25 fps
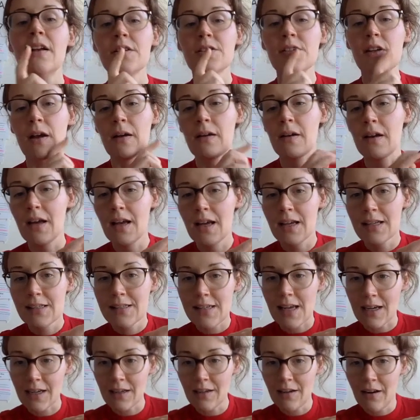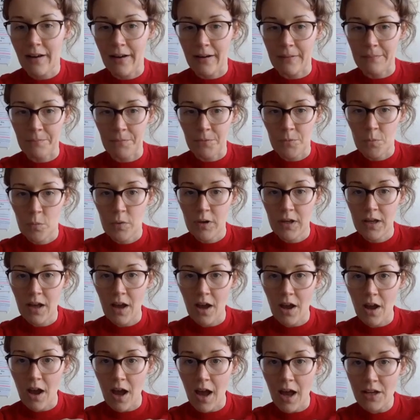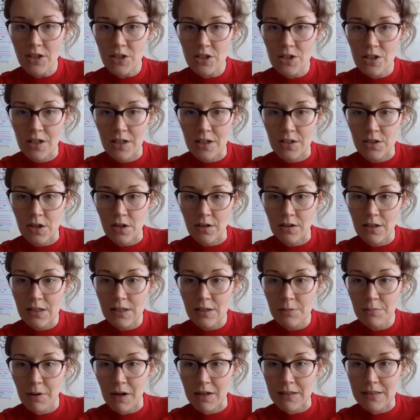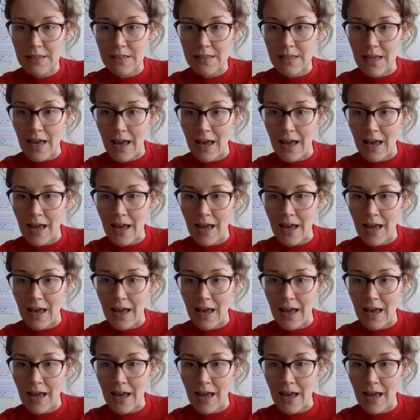So second line, we actually don't need to practice